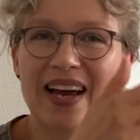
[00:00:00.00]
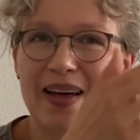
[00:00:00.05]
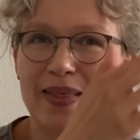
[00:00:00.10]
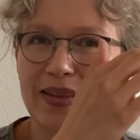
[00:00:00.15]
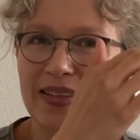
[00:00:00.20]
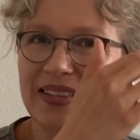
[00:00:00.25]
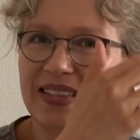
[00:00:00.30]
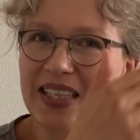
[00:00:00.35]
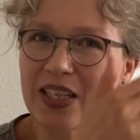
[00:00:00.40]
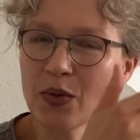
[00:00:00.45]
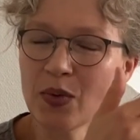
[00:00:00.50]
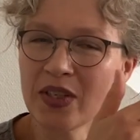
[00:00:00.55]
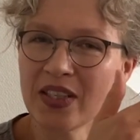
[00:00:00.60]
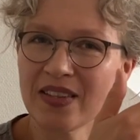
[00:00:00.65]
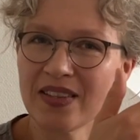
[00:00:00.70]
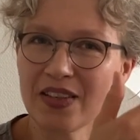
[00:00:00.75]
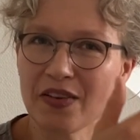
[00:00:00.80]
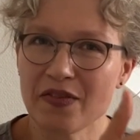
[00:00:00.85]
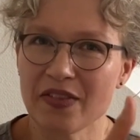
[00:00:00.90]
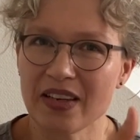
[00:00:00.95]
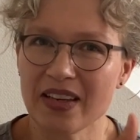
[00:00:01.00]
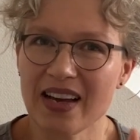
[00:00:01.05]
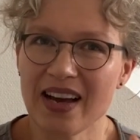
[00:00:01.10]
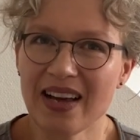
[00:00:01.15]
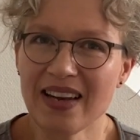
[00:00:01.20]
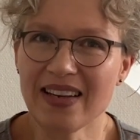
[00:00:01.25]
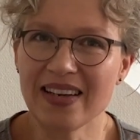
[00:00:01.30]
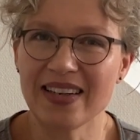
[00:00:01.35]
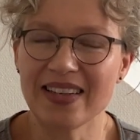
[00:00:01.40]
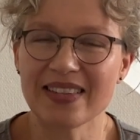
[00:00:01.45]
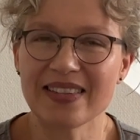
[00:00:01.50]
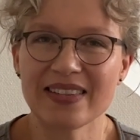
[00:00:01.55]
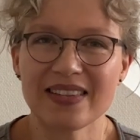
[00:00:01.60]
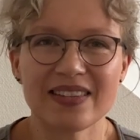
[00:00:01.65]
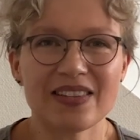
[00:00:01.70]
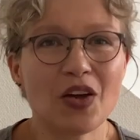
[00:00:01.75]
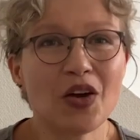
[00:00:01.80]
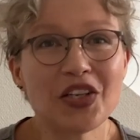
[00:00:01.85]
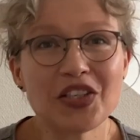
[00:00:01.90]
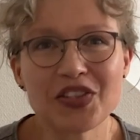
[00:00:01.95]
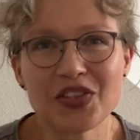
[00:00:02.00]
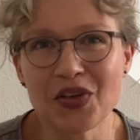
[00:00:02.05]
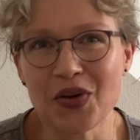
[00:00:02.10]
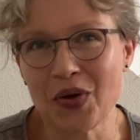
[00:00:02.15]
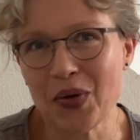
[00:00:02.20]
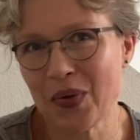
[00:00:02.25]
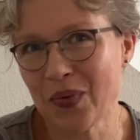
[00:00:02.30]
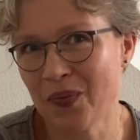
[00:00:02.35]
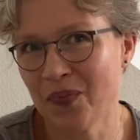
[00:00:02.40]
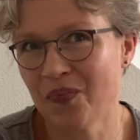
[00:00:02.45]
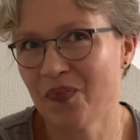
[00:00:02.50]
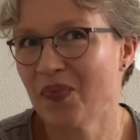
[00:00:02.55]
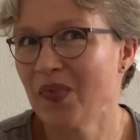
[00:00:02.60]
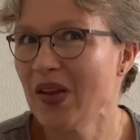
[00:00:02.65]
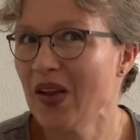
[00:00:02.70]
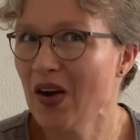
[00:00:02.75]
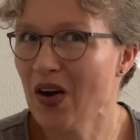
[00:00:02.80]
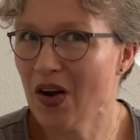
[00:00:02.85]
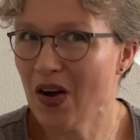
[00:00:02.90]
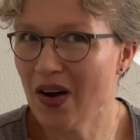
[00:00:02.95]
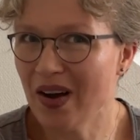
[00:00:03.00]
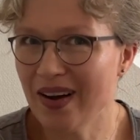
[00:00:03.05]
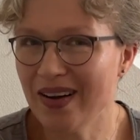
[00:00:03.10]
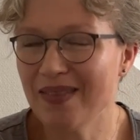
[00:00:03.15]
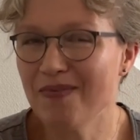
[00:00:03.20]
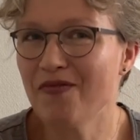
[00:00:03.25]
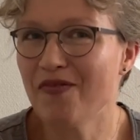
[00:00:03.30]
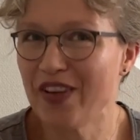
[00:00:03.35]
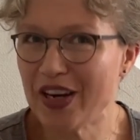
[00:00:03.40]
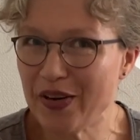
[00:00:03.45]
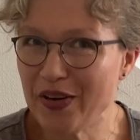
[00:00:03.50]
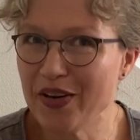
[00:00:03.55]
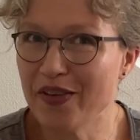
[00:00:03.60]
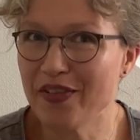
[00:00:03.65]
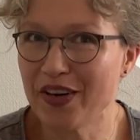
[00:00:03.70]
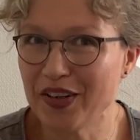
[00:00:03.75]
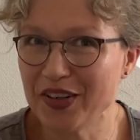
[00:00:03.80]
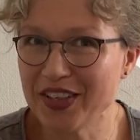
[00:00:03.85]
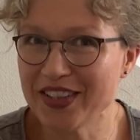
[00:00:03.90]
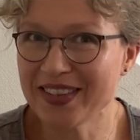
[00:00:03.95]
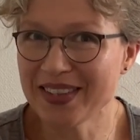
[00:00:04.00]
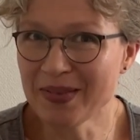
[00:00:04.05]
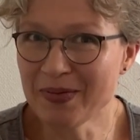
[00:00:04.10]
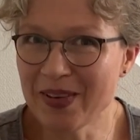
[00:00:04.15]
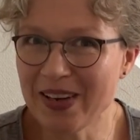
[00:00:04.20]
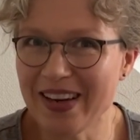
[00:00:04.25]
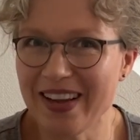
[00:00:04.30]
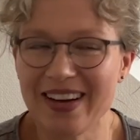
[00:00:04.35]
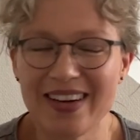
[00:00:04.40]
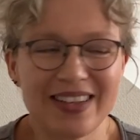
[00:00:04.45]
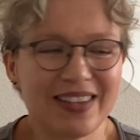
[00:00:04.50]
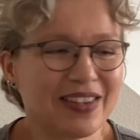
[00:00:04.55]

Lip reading: sequence of the colors is also very, very similar.